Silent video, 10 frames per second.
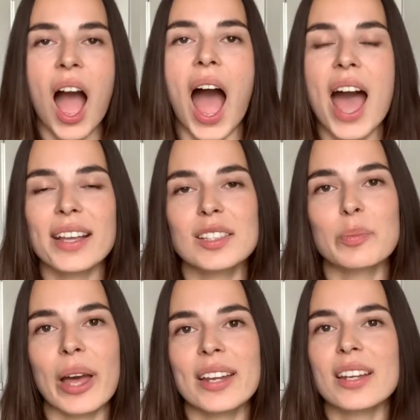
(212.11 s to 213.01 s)
I
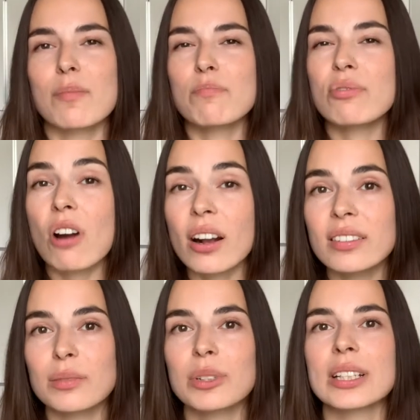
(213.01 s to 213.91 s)
spend
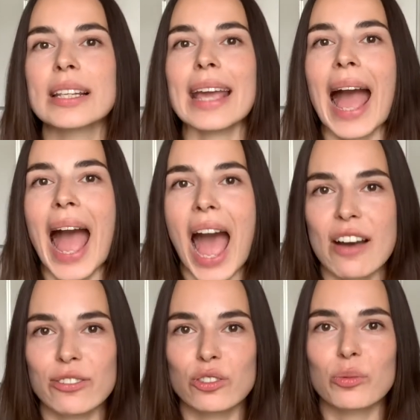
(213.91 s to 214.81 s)
approximately
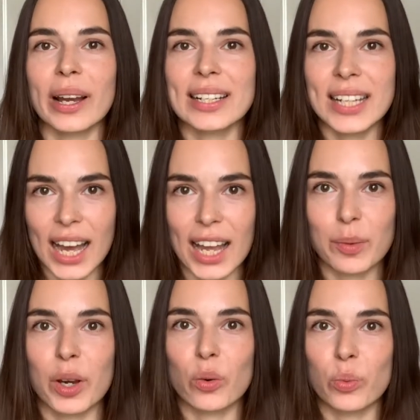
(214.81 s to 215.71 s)
half of my time
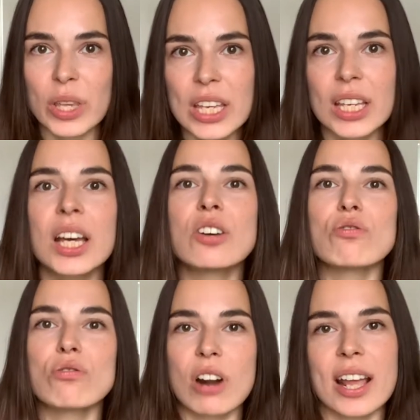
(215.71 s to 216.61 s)
a week
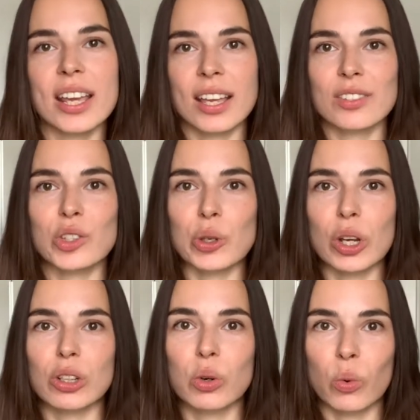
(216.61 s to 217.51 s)
writing
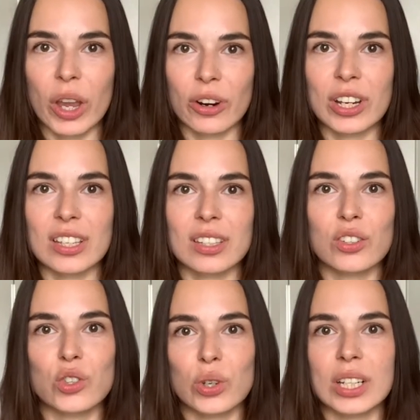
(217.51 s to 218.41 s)
SQL queries
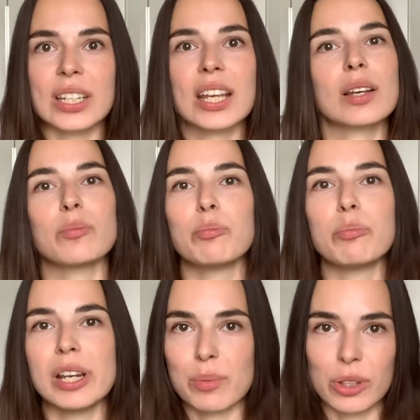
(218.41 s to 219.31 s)
and doing data
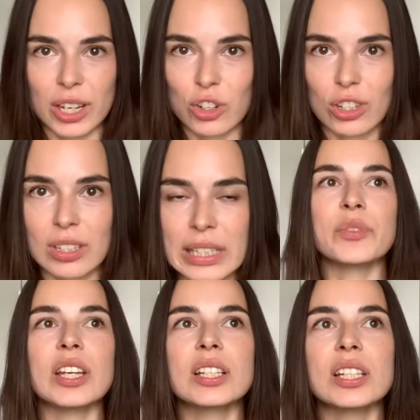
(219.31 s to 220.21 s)
manipulations.
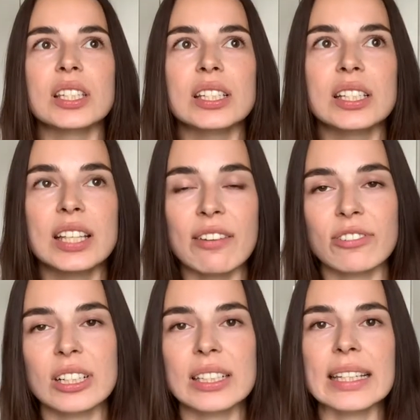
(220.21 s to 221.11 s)
It is
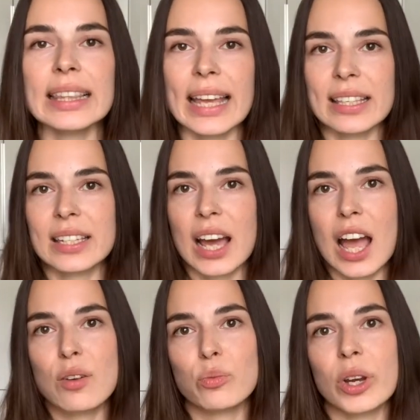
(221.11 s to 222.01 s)
definitely less
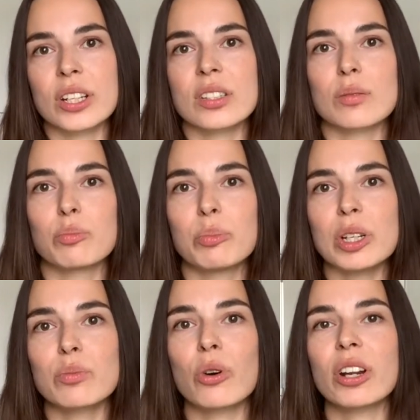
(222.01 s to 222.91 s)
time when it's a
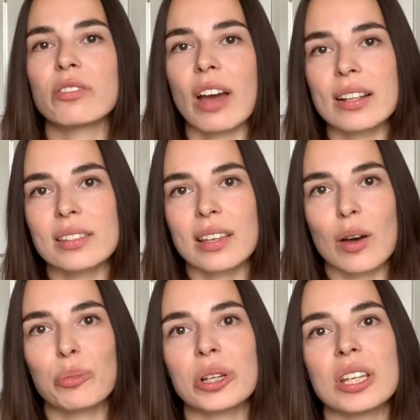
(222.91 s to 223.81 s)
bit more advanced
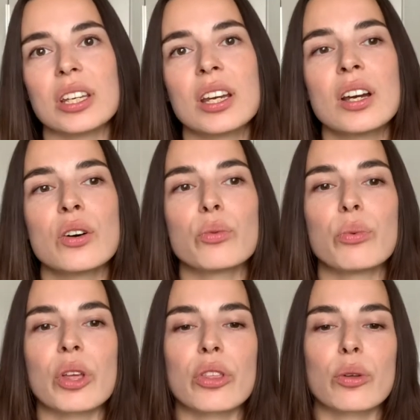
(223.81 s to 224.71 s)
company
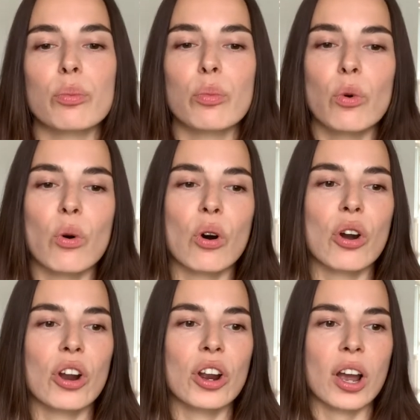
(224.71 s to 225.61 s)
with
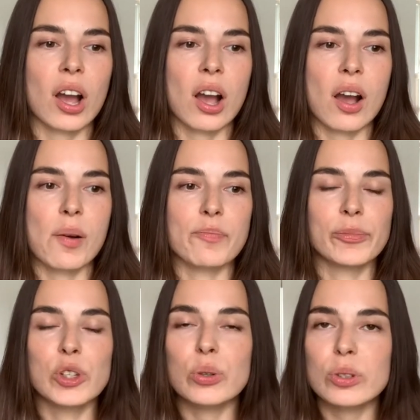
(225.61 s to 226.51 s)
more um,
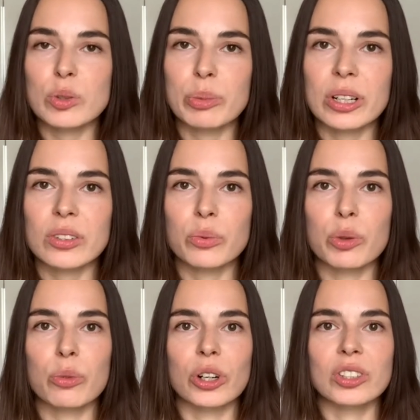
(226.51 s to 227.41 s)
tools built, with
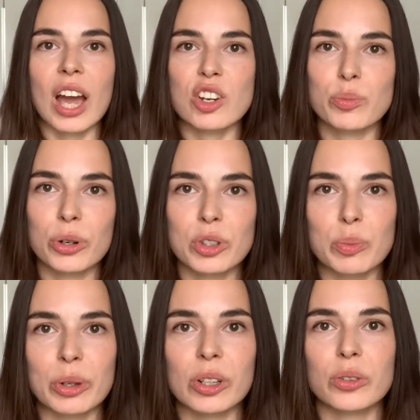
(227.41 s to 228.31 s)
more dashboards
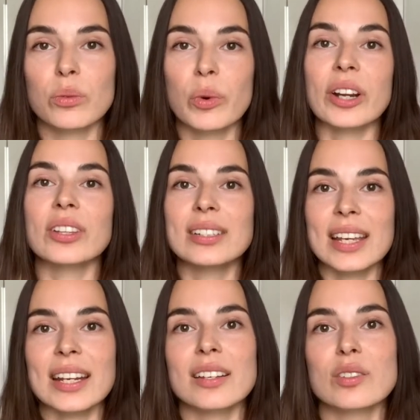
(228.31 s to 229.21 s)
built, where the
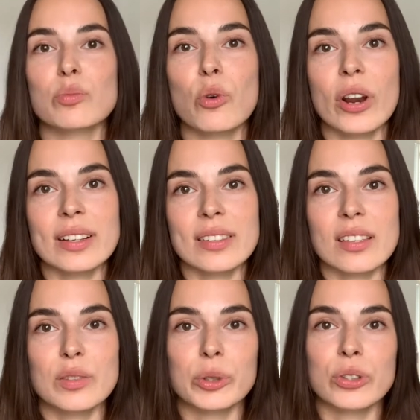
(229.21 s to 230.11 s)
data is more
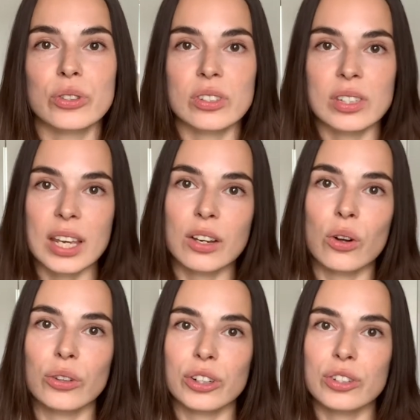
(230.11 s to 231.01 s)
accessible to the
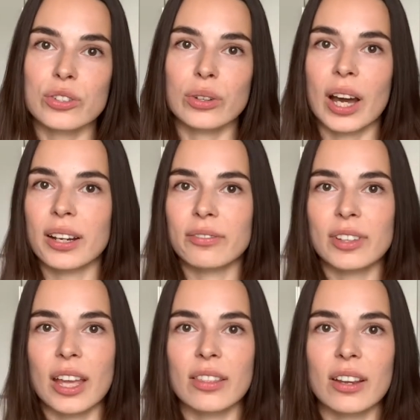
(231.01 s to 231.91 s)
stakeholders to kind of
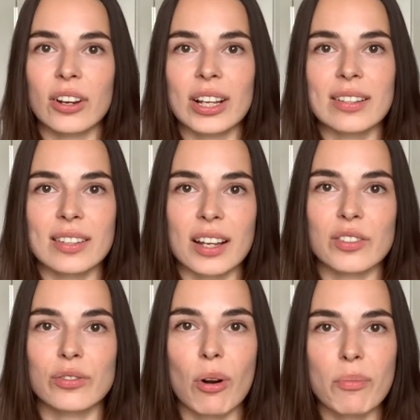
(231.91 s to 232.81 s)
get their insights
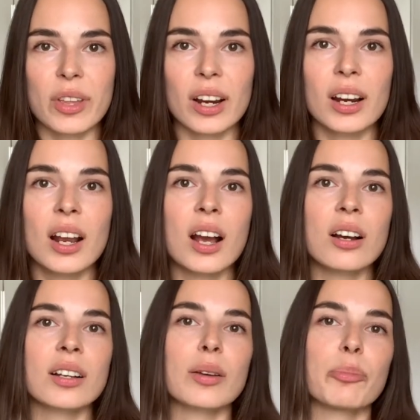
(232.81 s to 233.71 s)
from there
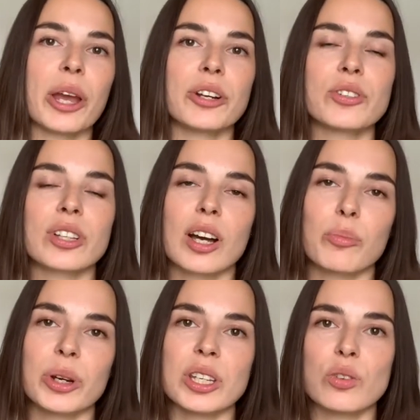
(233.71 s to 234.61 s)
compared to the
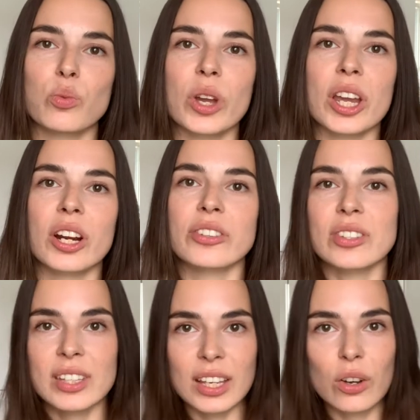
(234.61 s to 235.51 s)
company where the
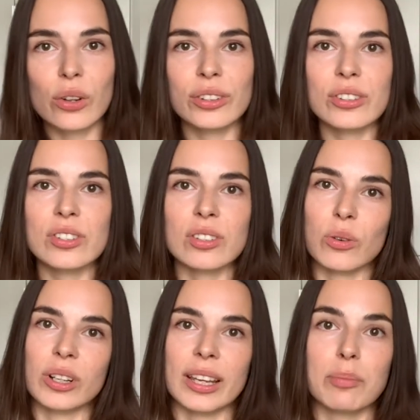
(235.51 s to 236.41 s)
stakeholders
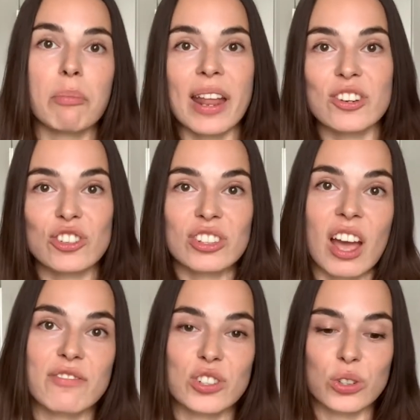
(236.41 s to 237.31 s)
or like managers
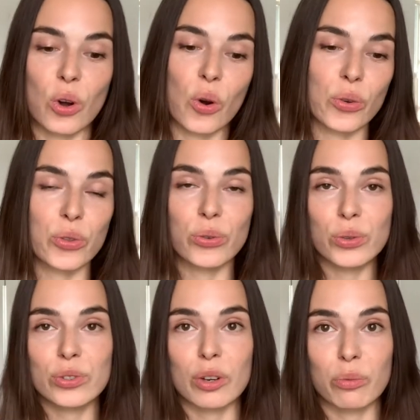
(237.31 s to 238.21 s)
have to go through
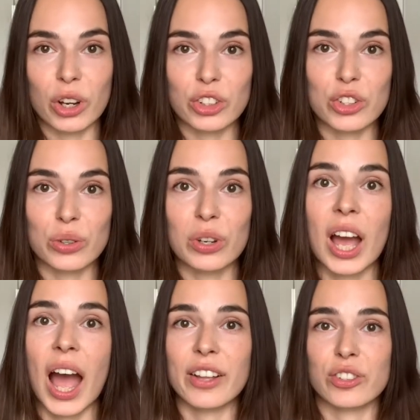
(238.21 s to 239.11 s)
someone to
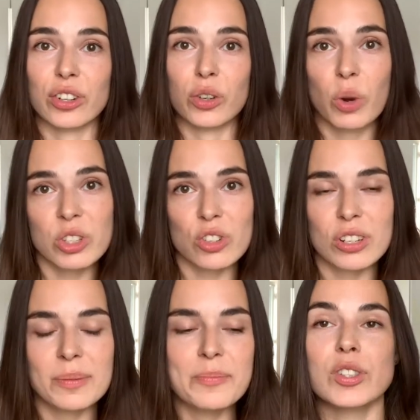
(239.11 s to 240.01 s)
answer a question.